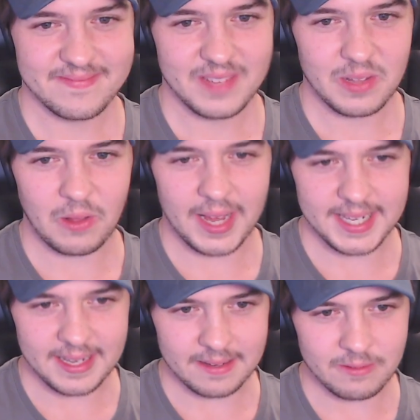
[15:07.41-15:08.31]

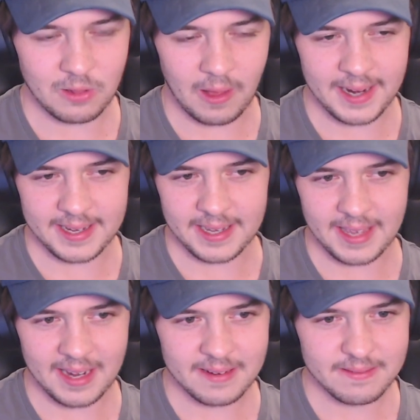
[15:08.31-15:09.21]
Lighting
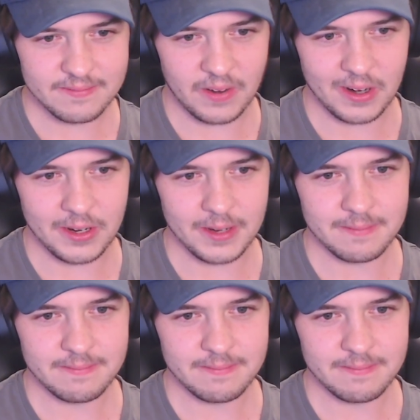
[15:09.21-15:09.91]
again. Very good.